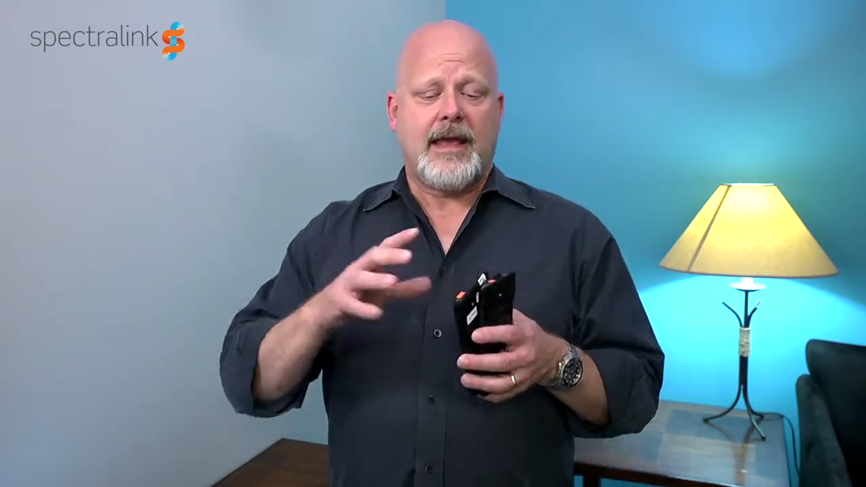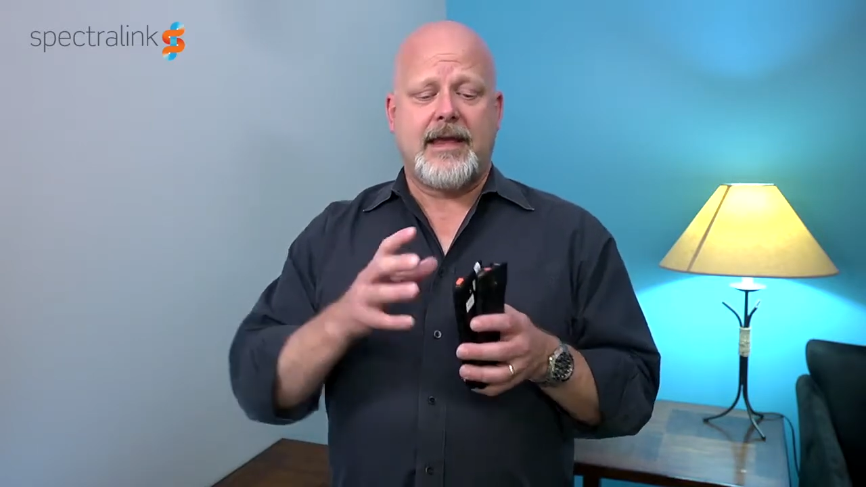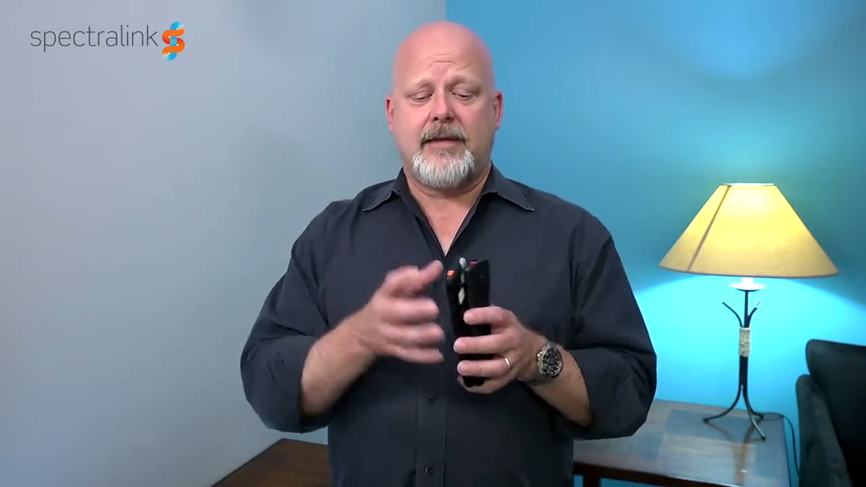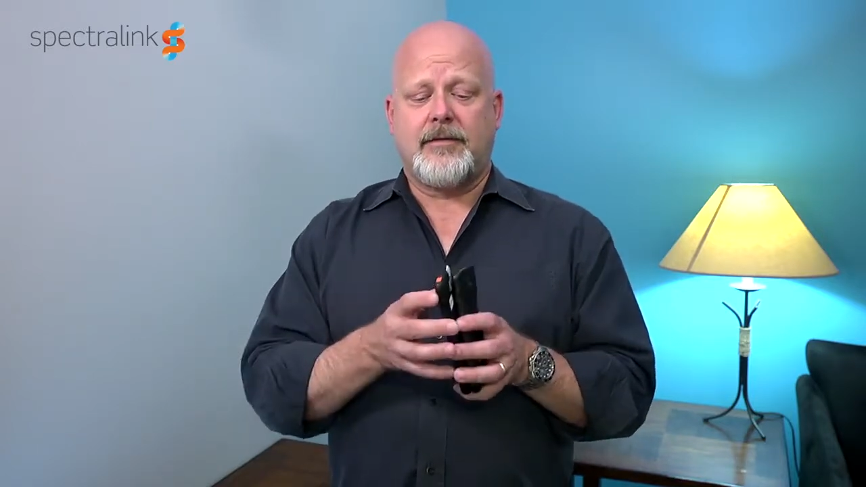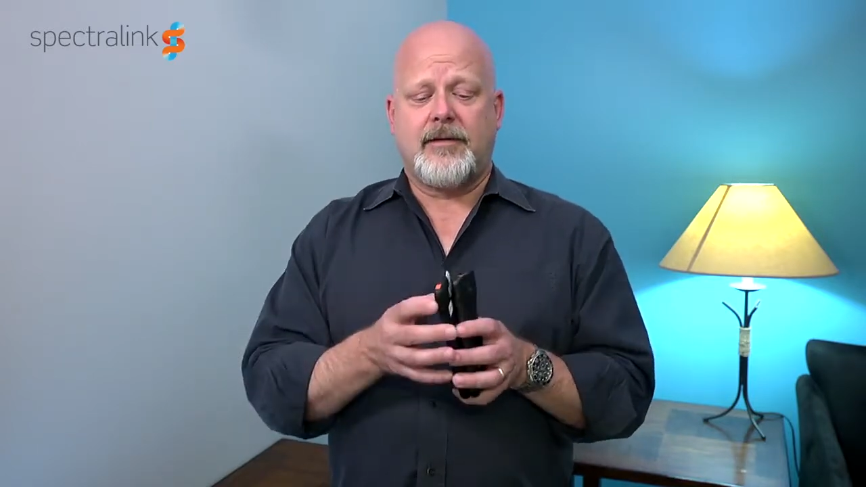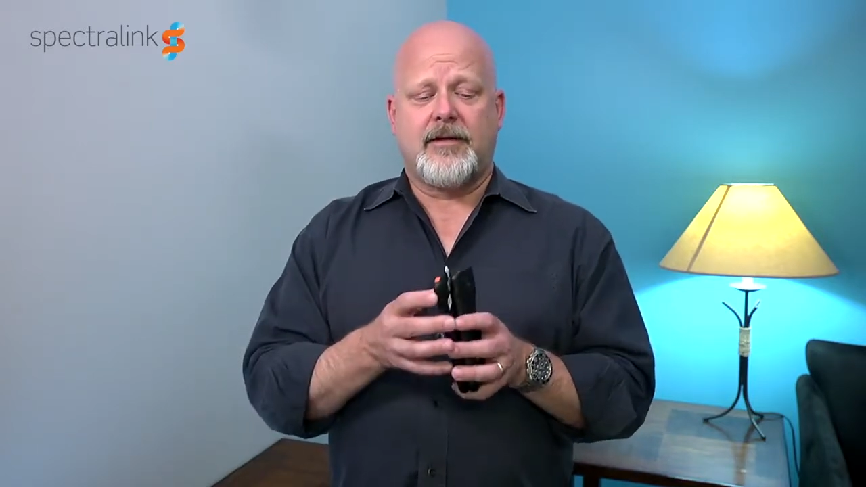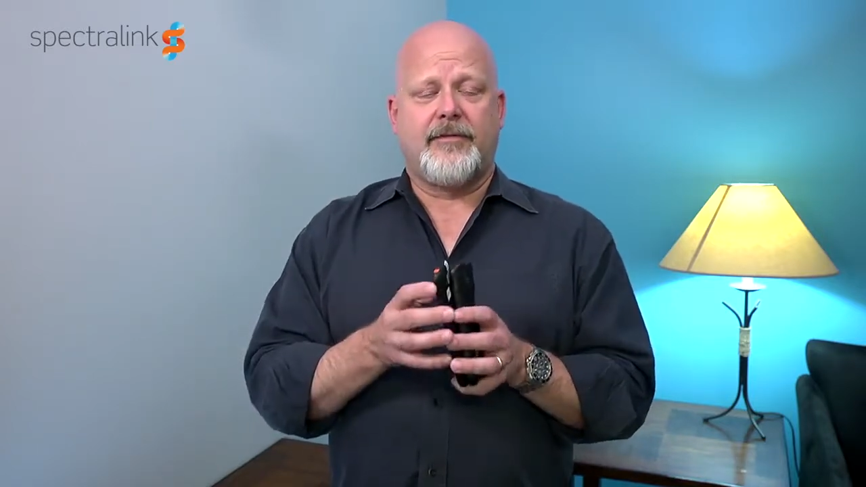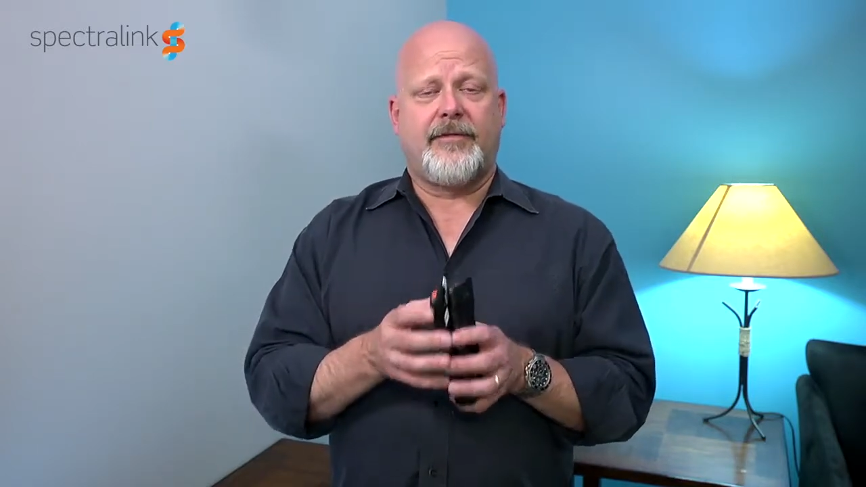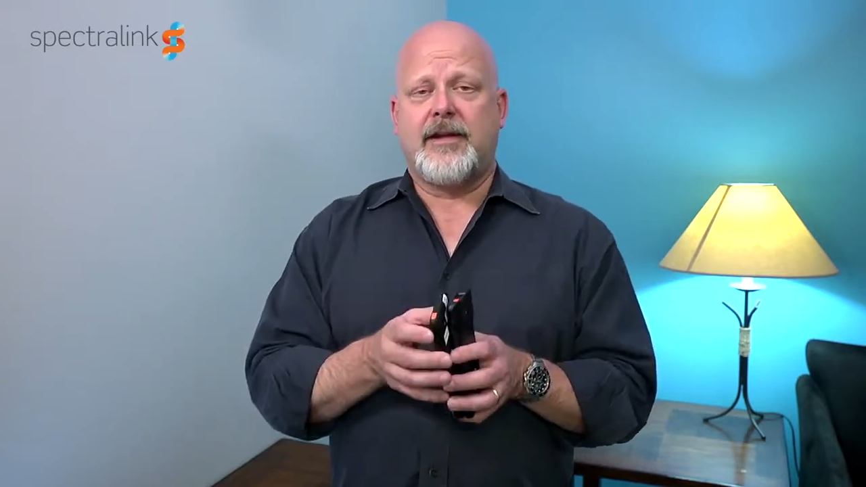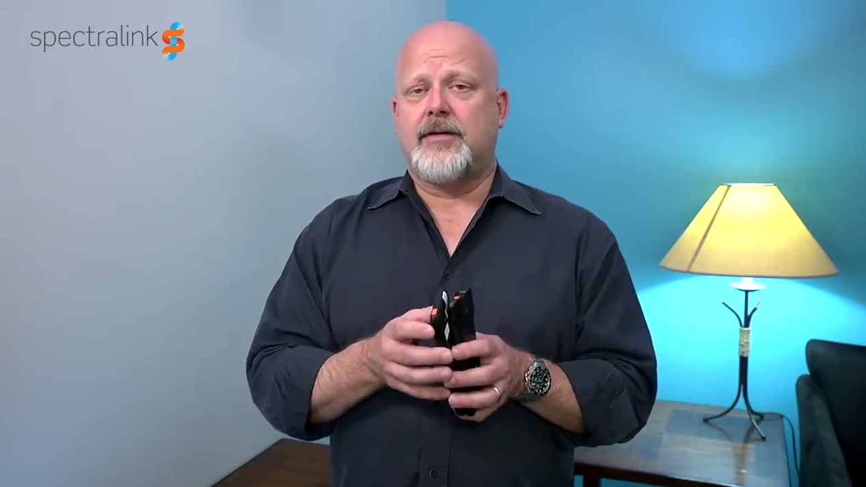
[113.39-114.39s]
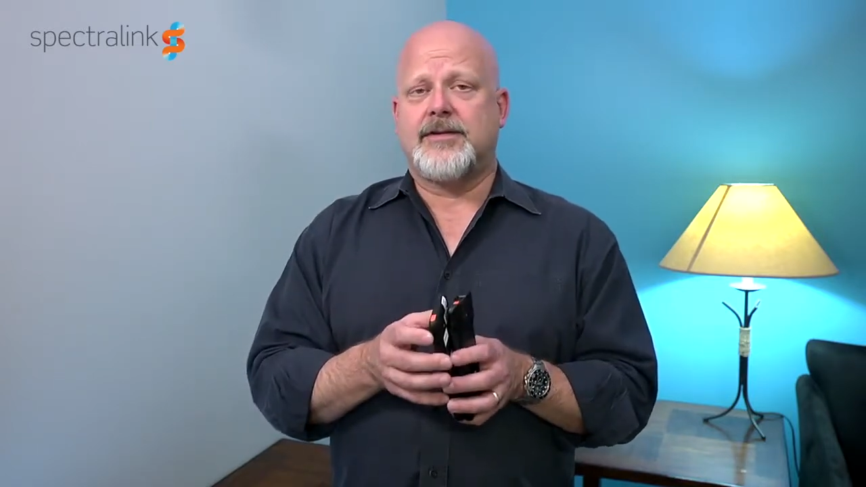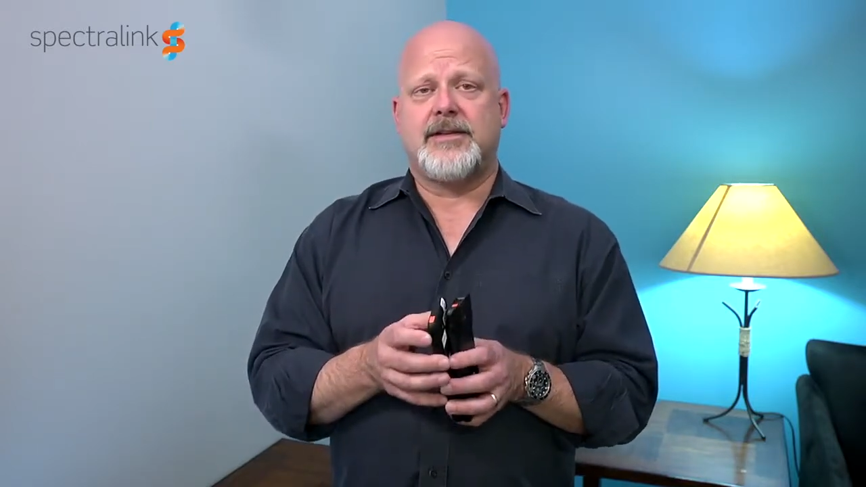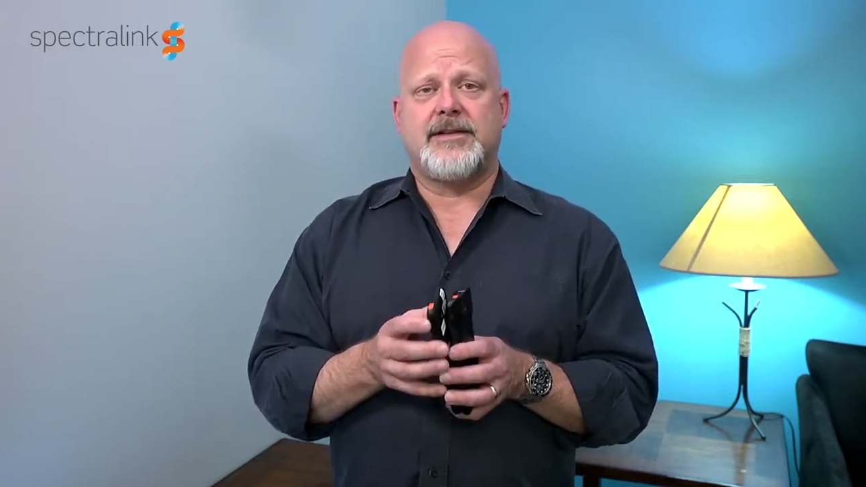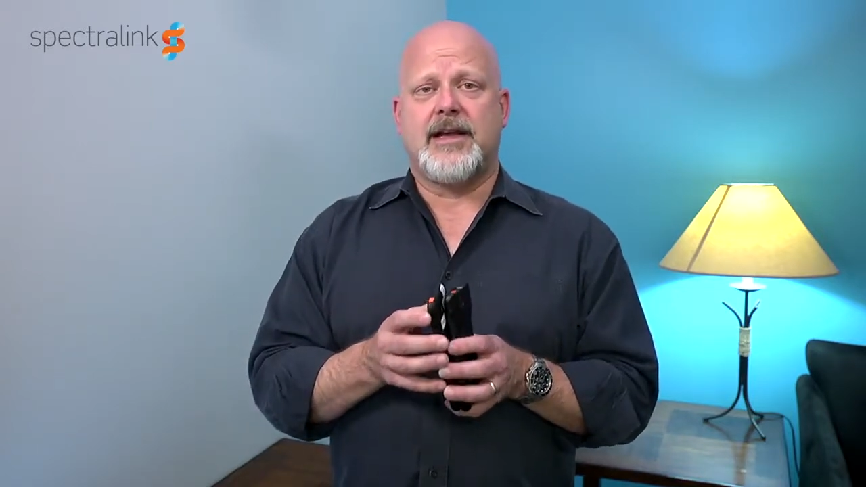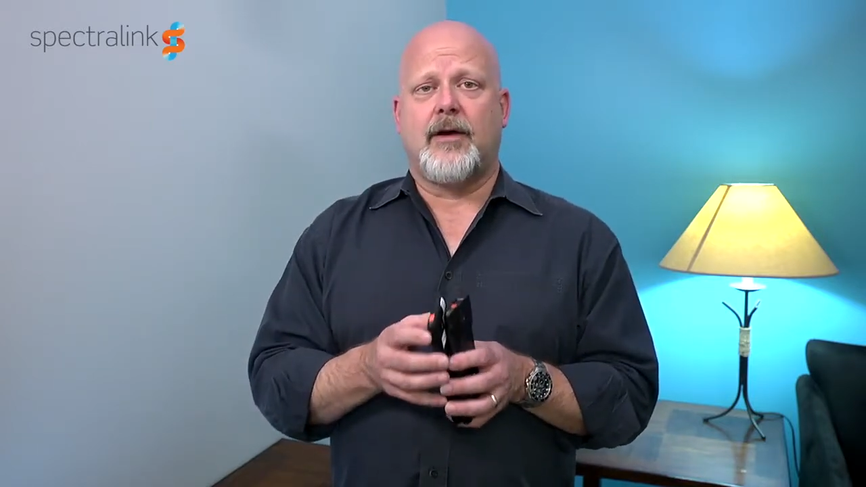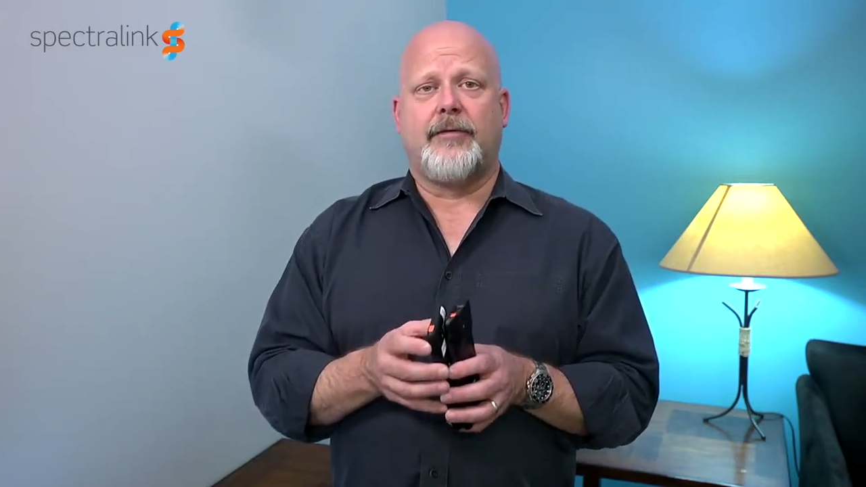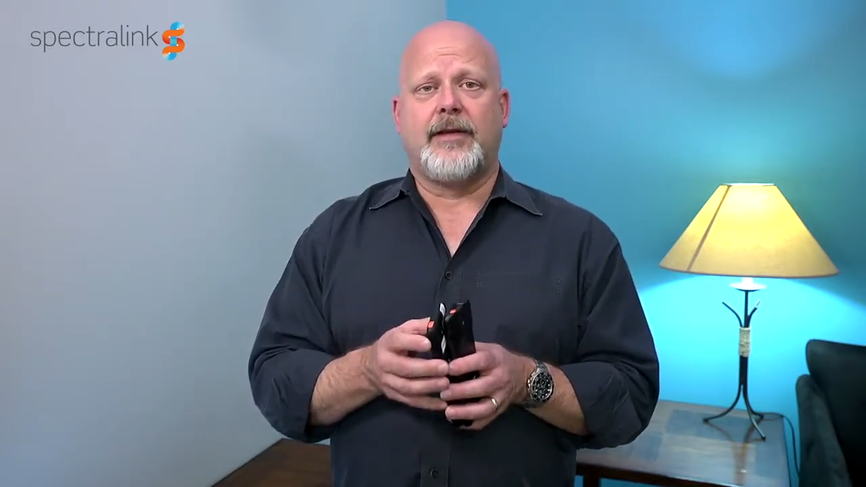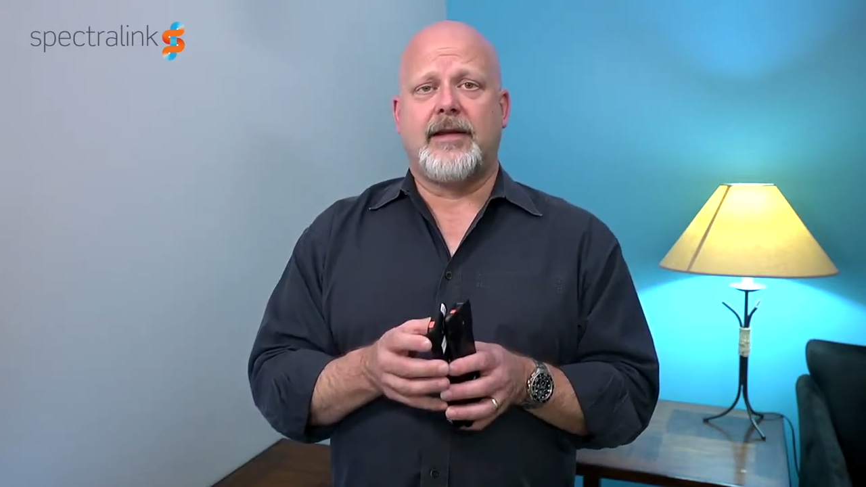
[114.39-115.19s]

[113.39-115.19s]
it configures itself